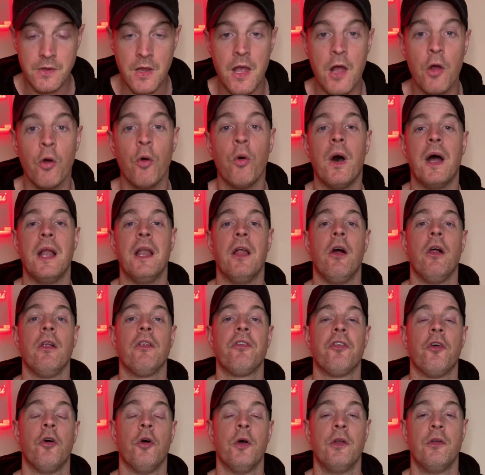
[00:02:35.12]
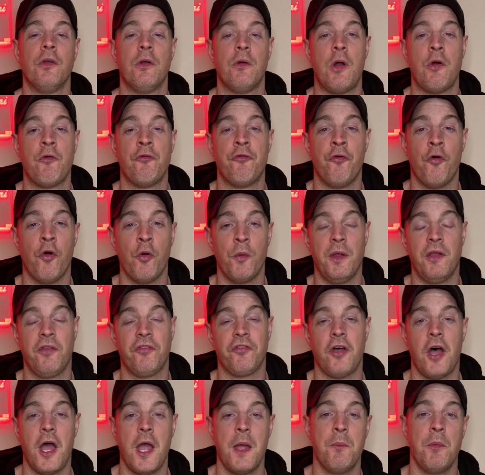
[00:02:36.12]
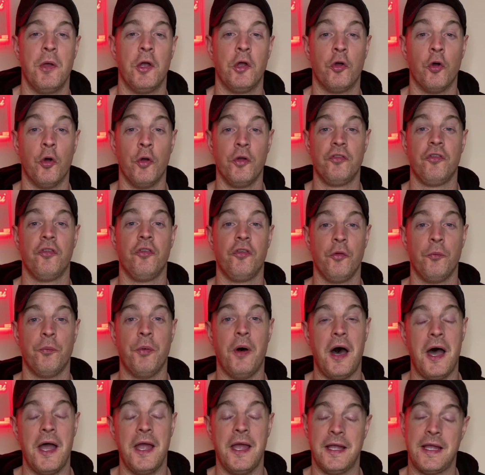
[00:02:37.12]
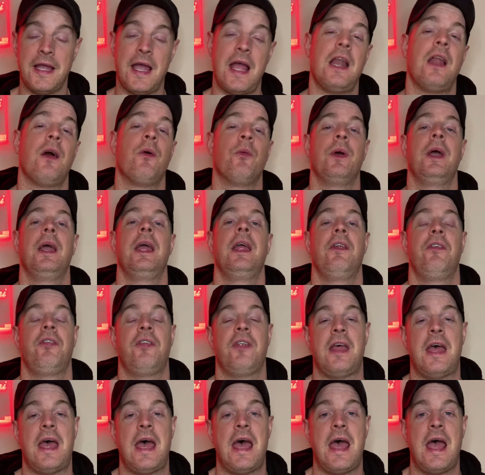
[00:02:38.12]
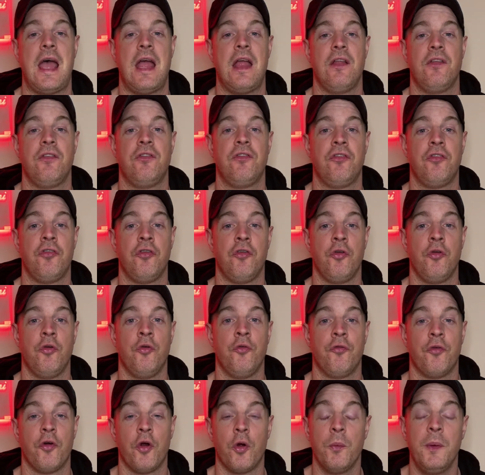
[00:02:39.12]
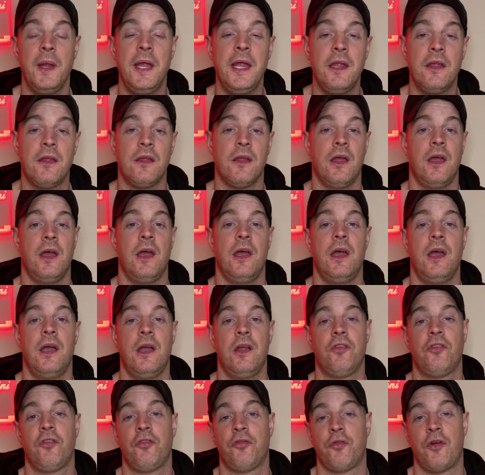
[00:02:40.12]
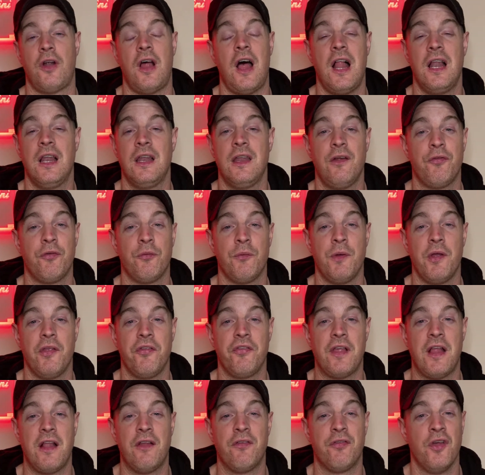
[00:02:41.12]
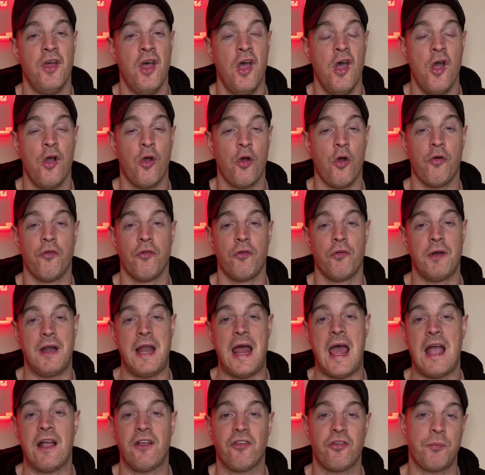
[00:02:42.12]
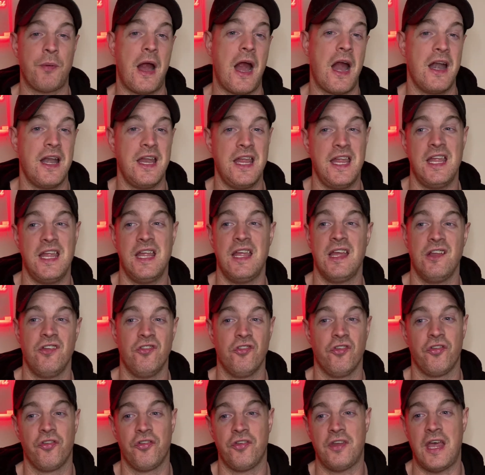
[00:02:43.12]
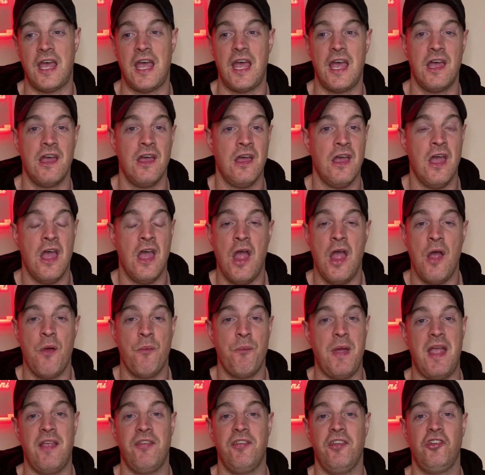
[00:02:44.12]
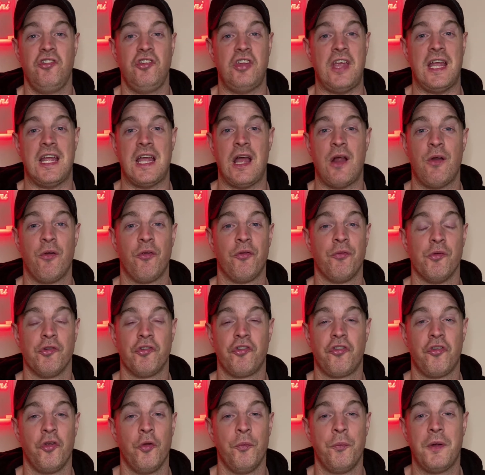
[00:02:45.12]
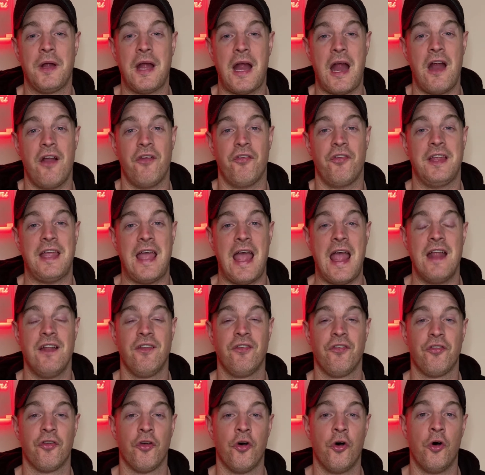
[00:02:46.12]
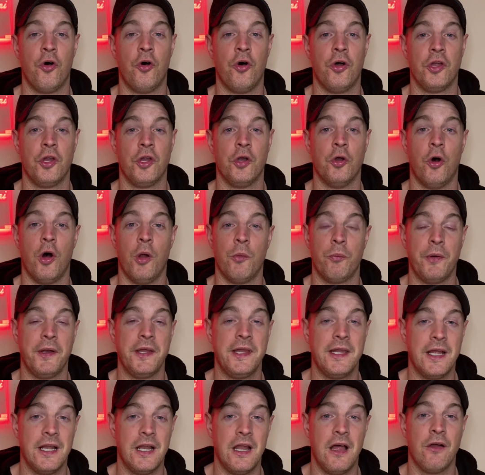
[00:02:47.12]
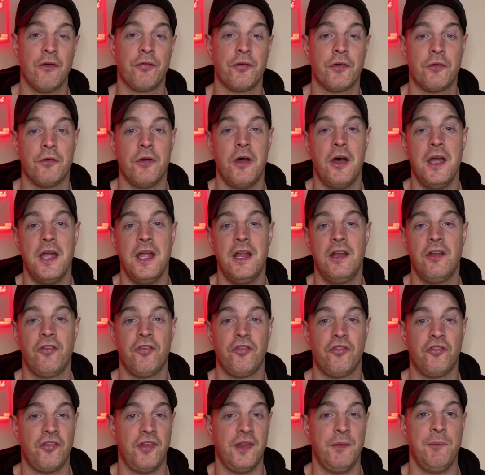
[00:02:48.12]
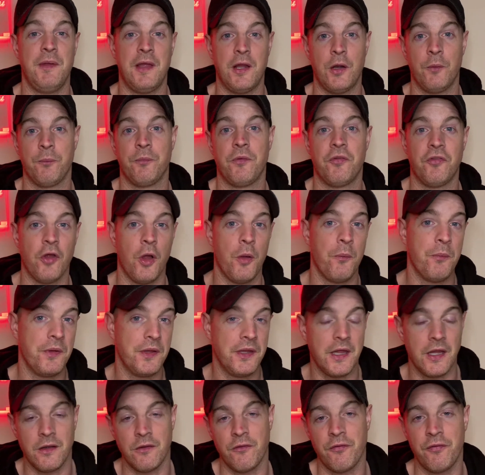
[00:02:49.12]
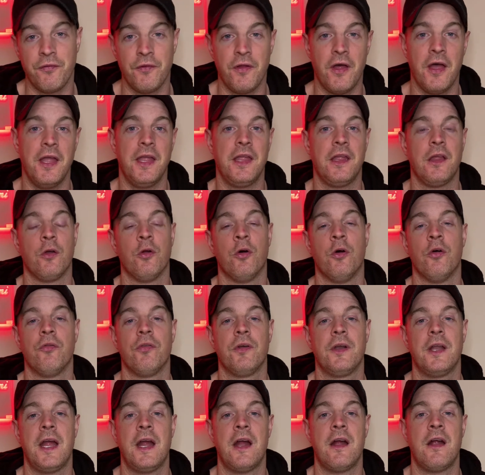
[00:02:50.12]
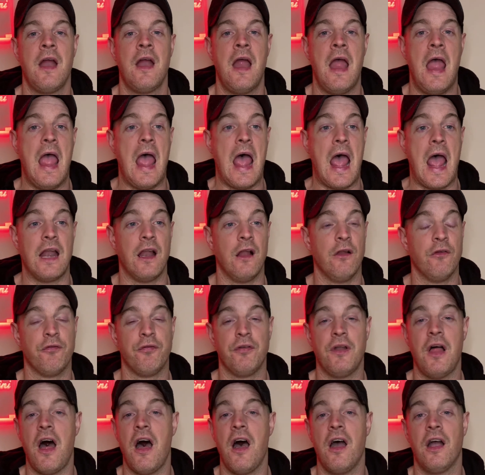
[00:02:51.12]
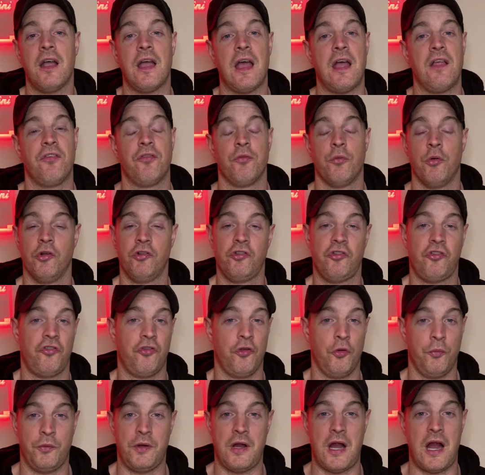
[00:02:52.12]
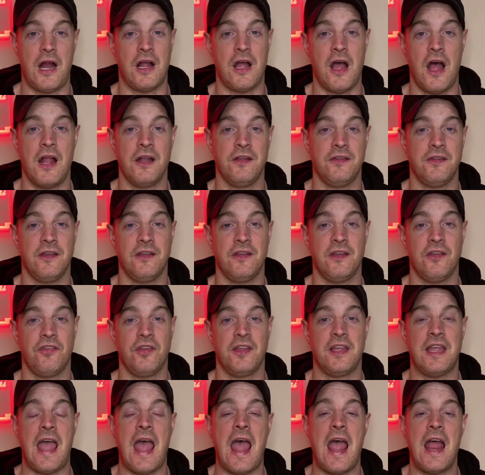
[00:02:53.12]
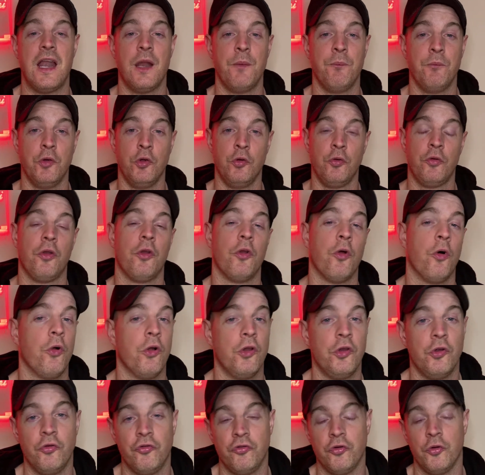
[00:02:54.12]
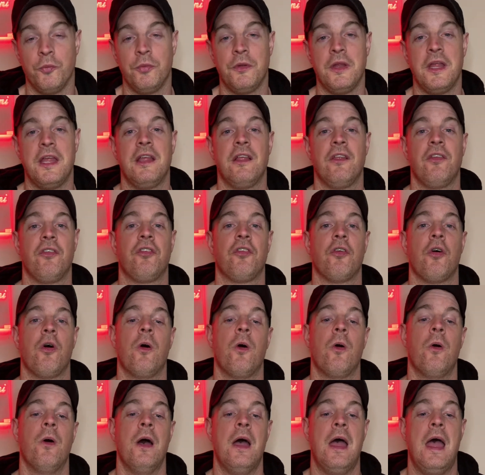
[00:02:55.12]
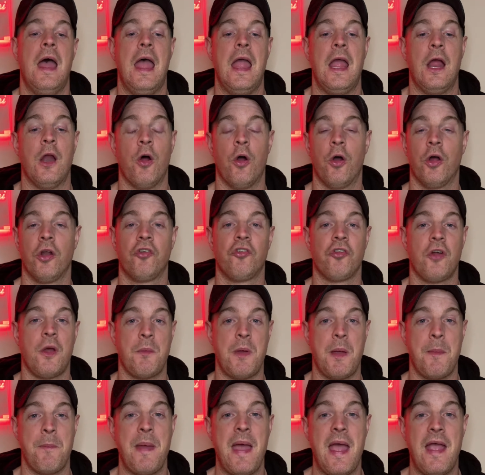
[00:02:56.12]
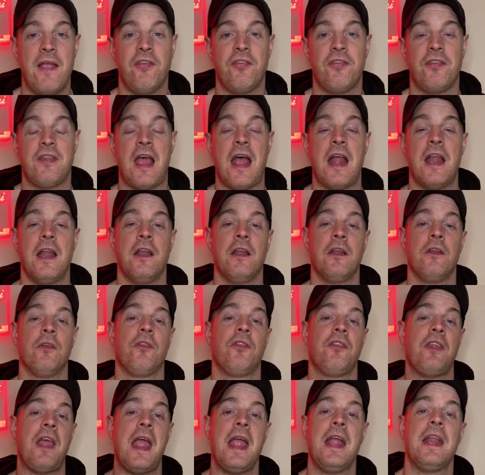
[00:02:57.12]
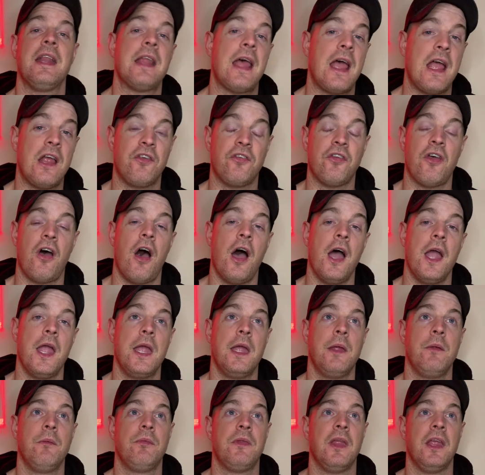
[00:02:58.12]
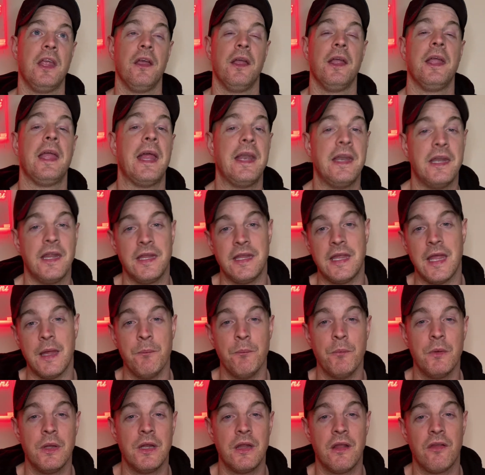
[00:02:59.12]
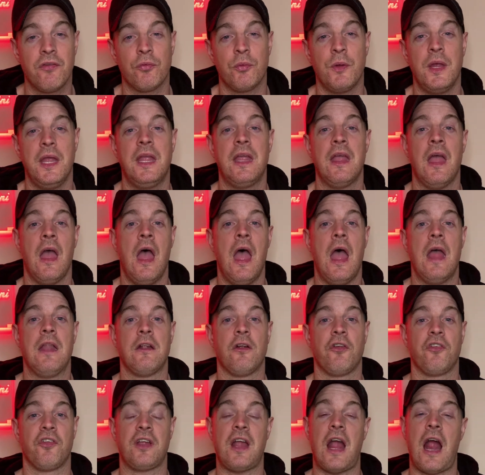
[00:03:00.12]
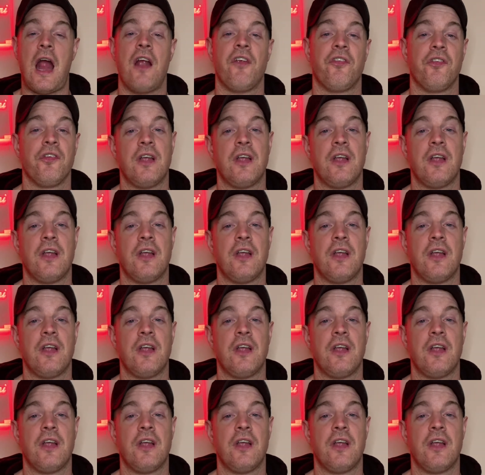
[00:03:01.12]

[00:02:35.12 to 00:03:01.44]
oh, and also in around four weeks' time, I'm going to Dubai. I cannot wait uh, to for a week, uh, just for a holiday for myself. Go over a relax party and just. Uh, basically check out as much supercar as I can. So, you know, I'll bring you along for a ride, see me get up to Dublin, get on the flight, get over there, and I'll vlog as much supercar content as I can. I'm new to the whole YouTube thing, so you know I'm gonna try my best. And saying that, I'm thinking of getting a gimbal this week. There's a Cars